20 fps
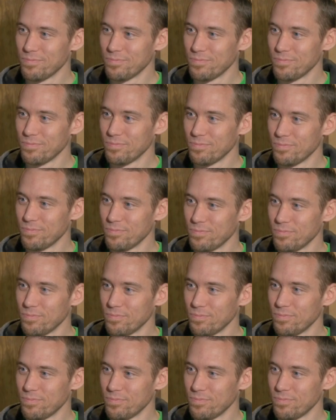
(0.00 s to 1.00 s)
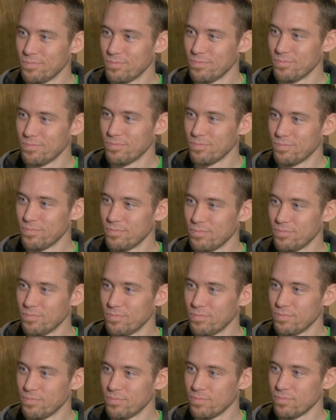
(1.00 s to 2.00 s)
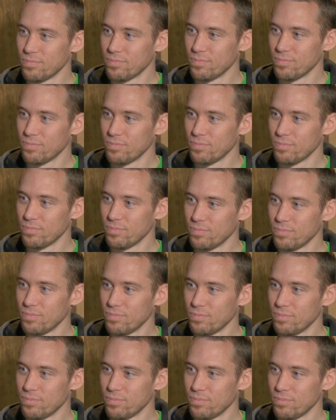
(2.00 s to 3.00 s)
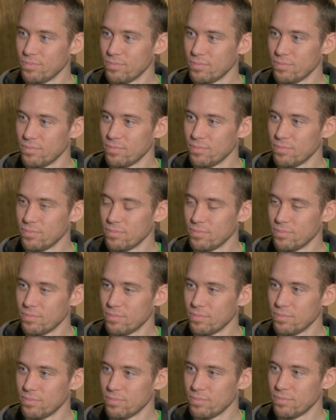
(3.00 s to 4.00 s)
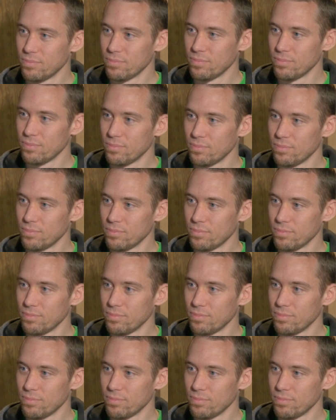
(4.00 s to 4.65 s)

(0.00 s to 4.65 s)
[no speech]